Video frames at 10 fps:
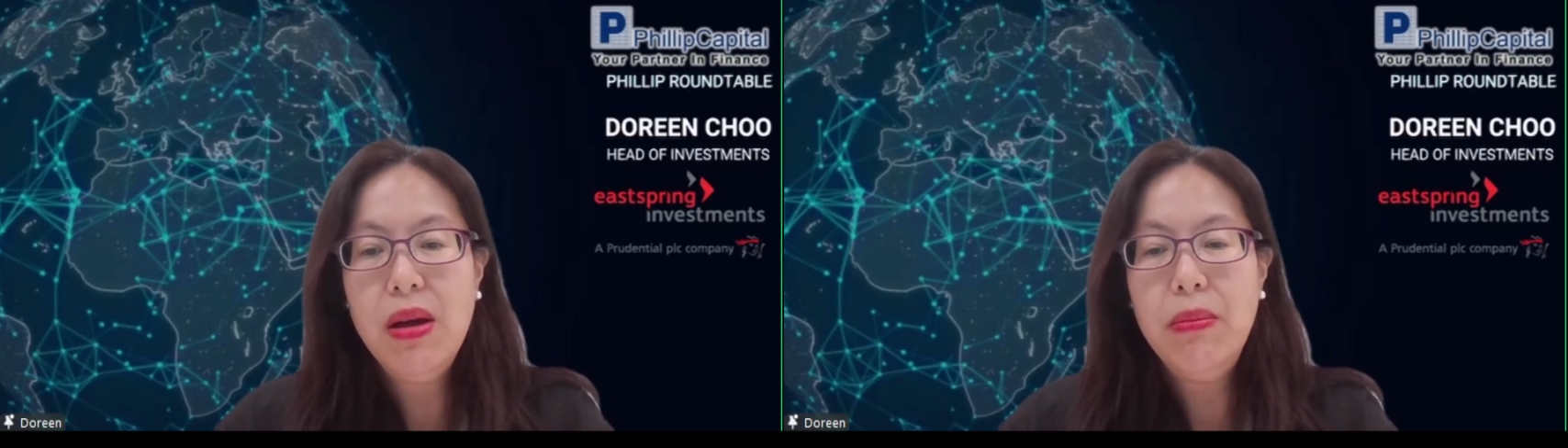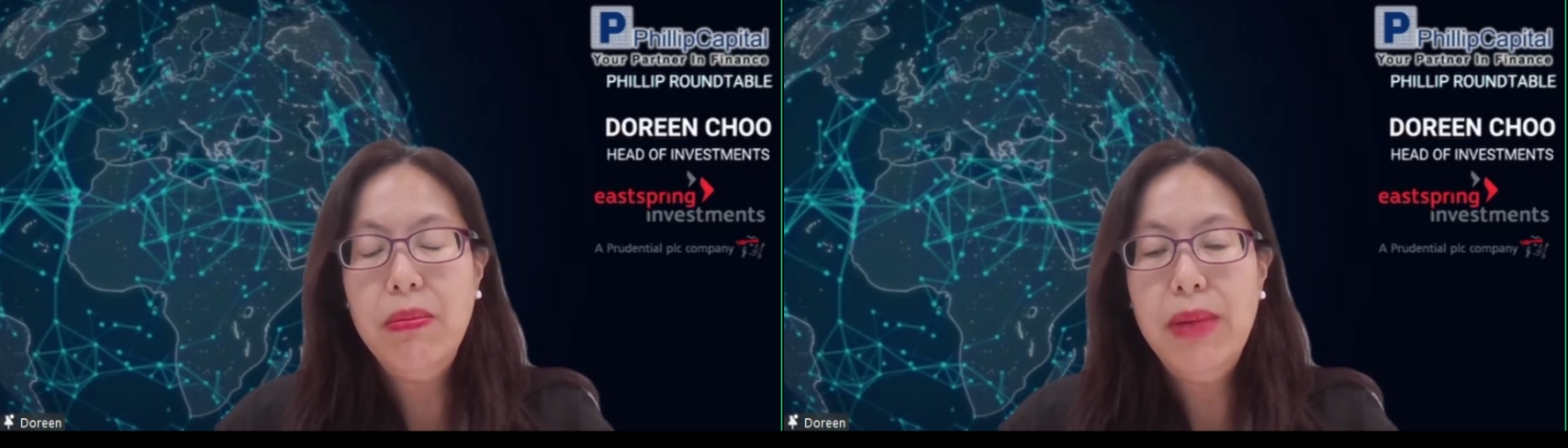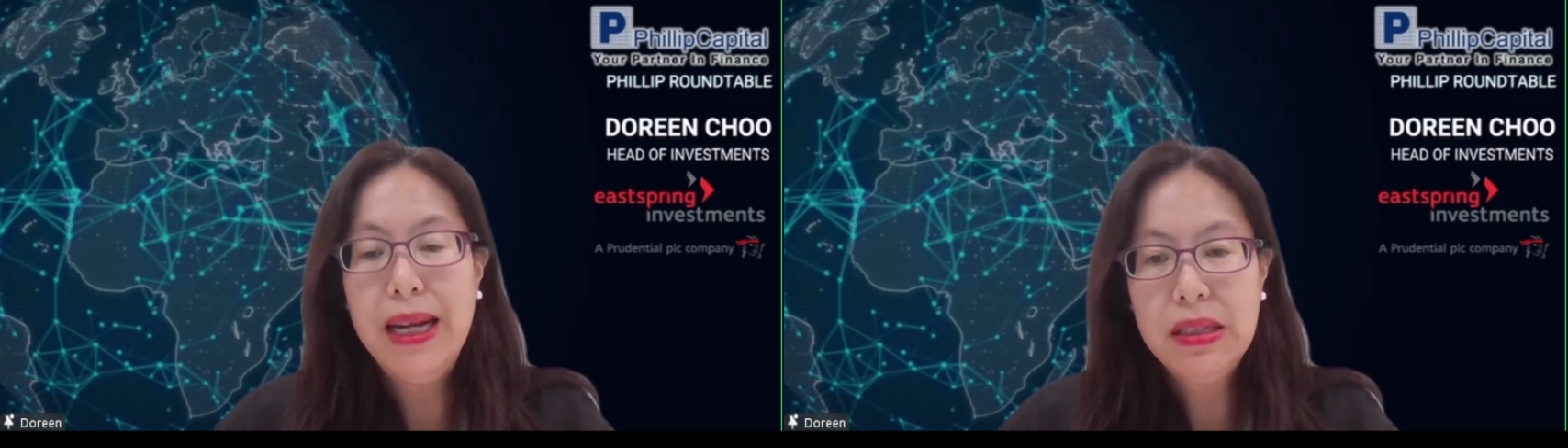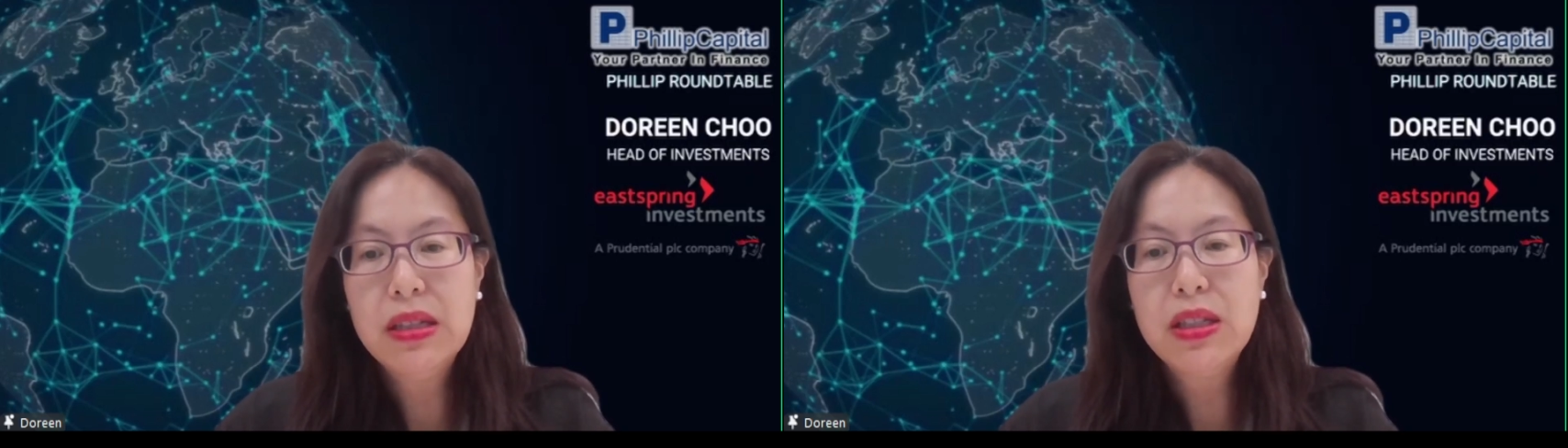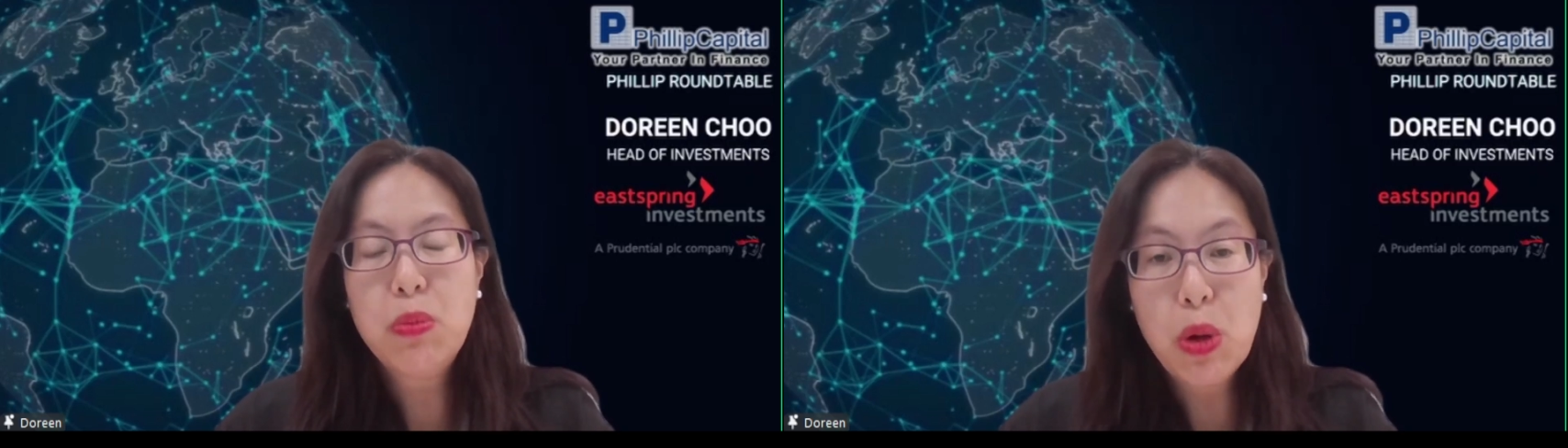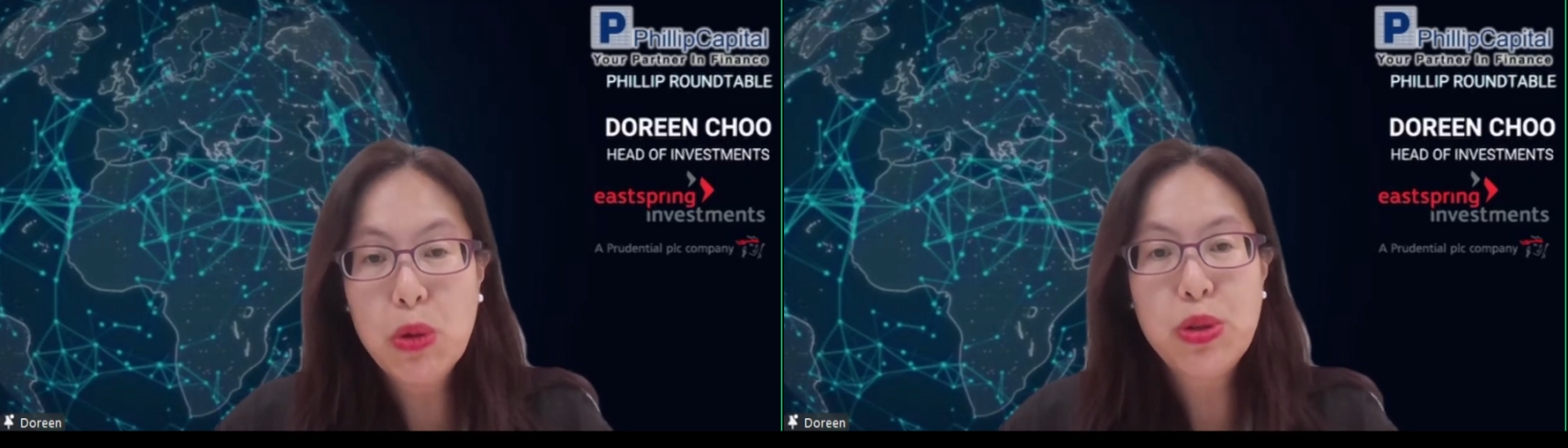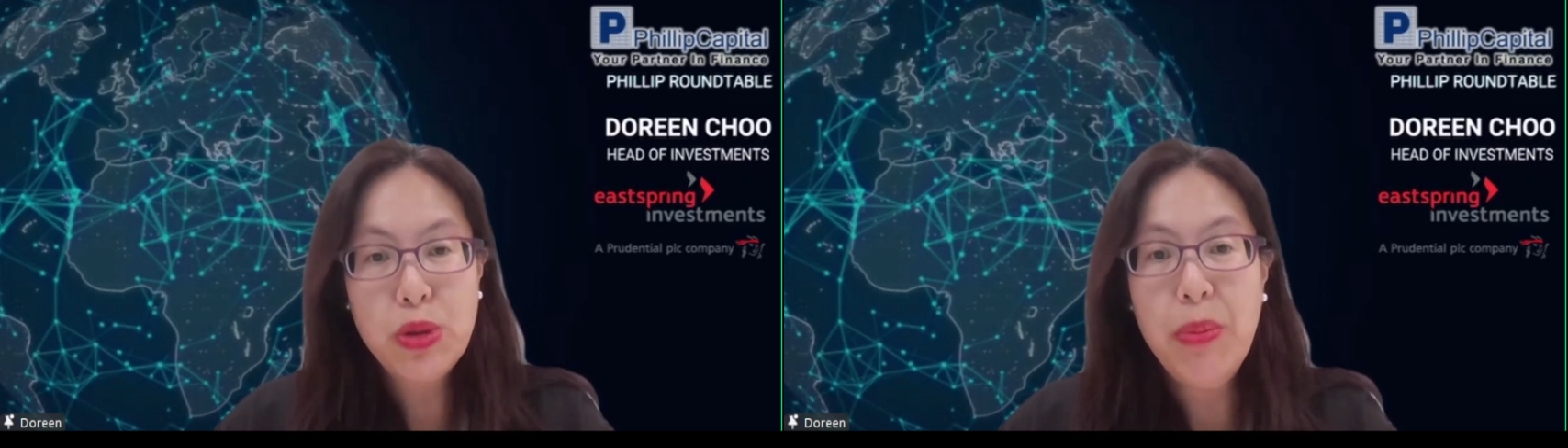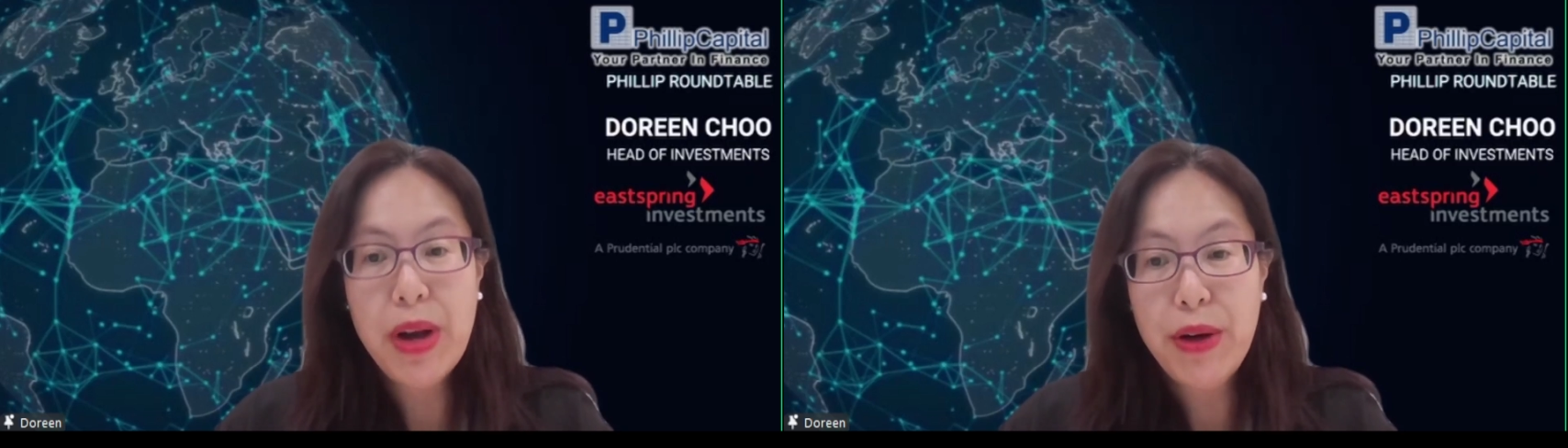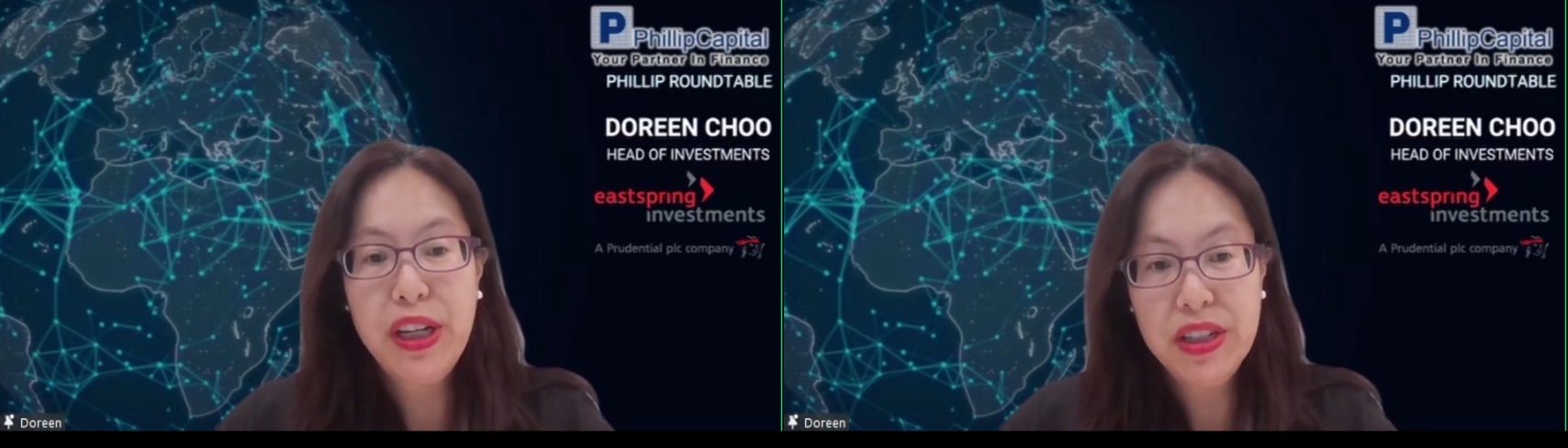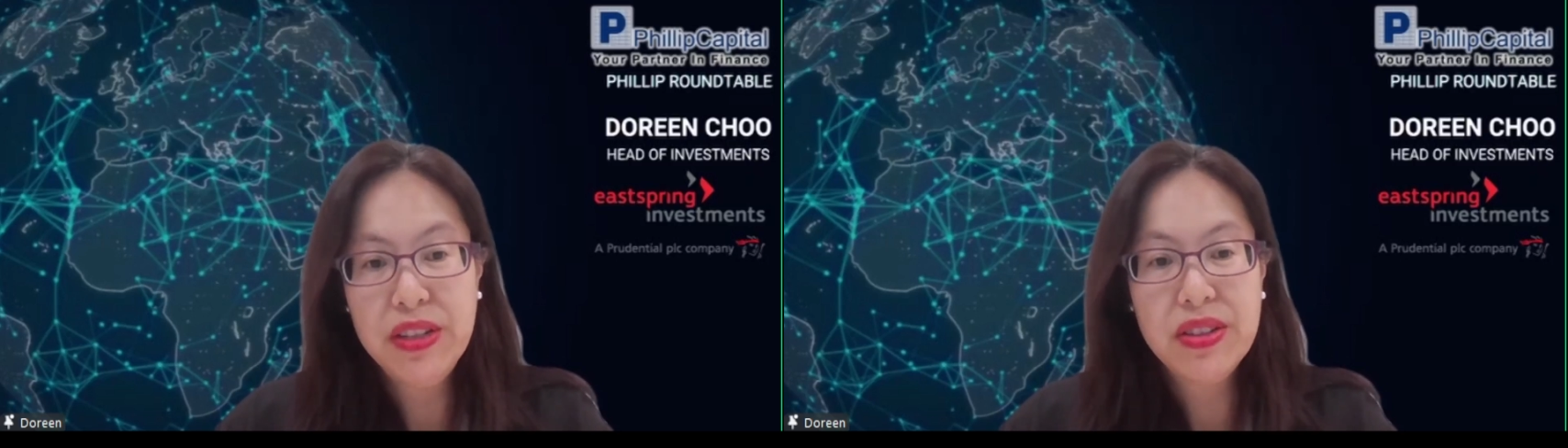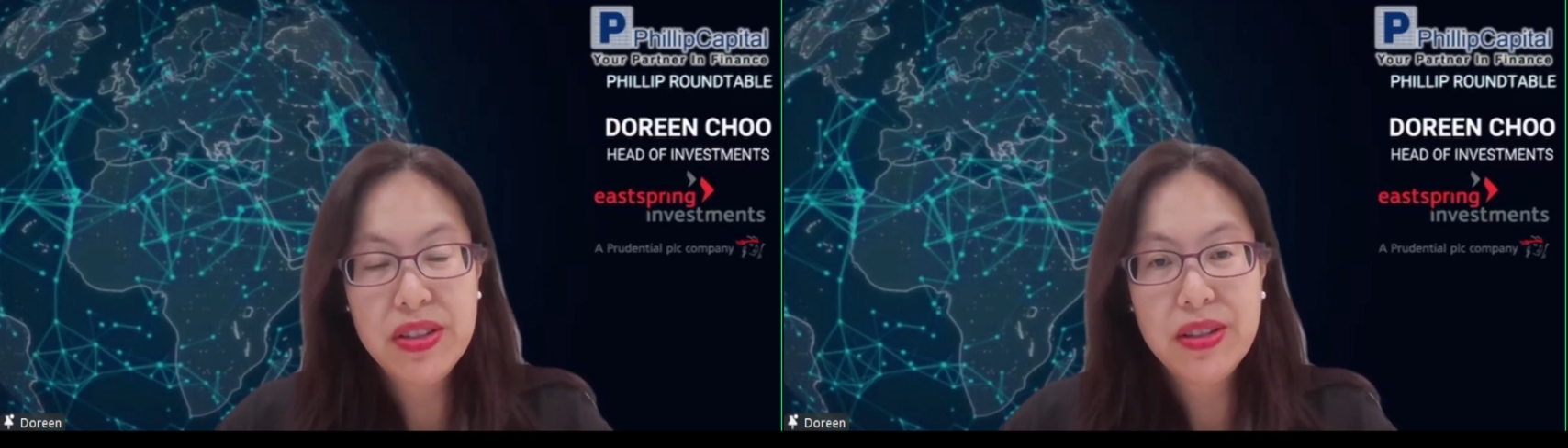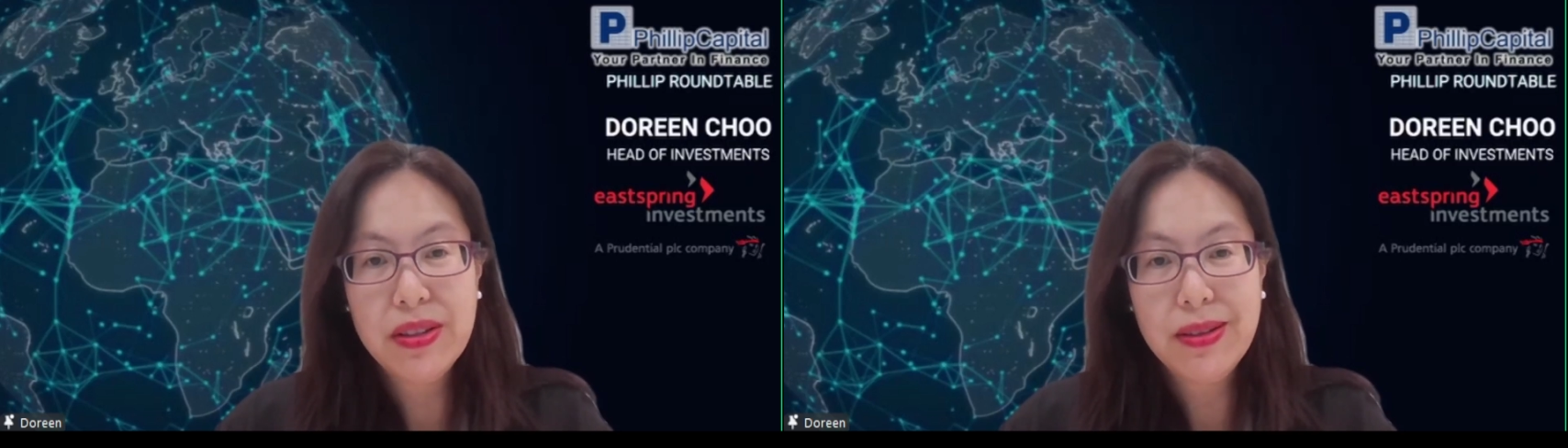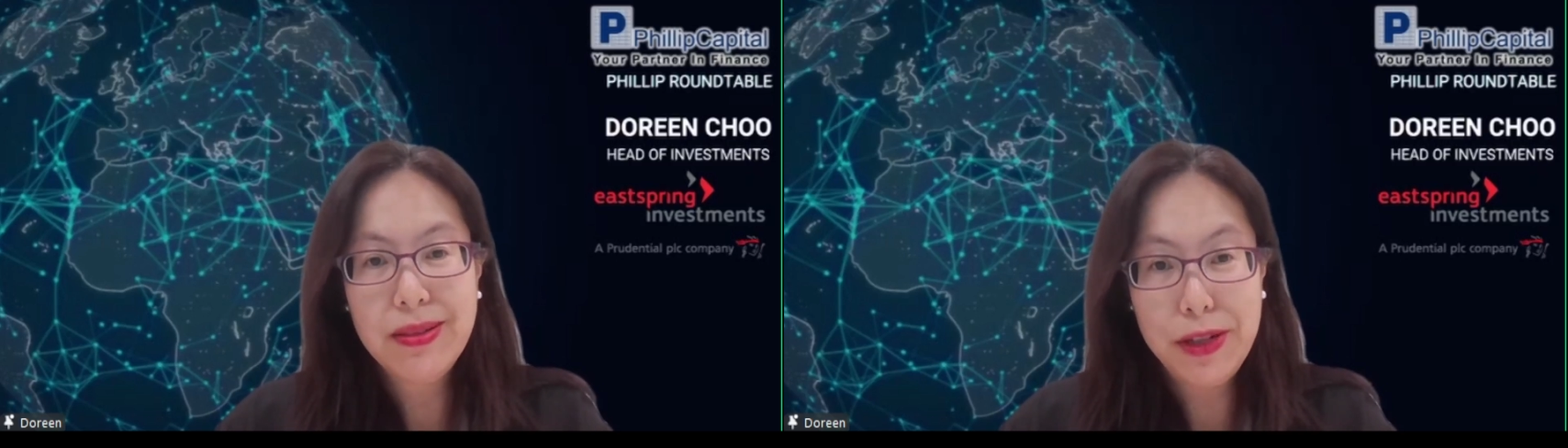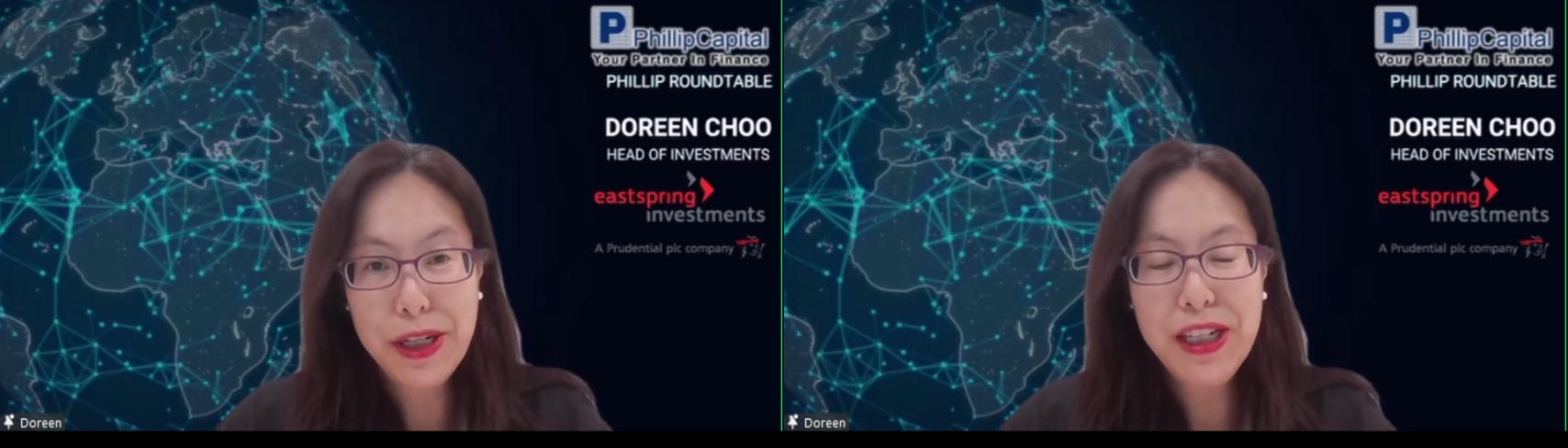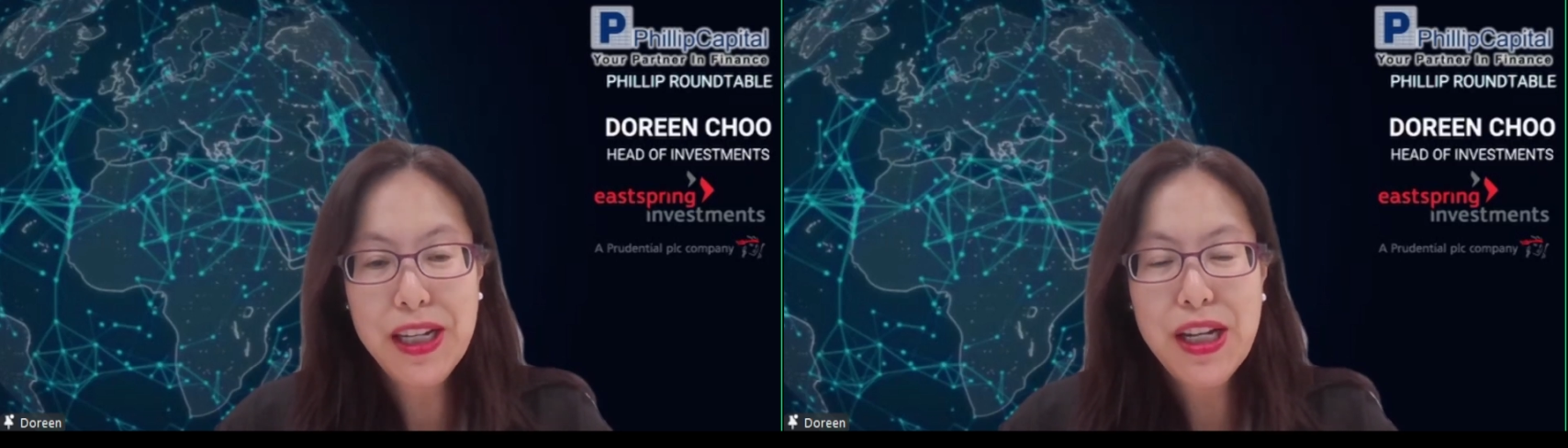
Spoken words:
matters most to Americans, right?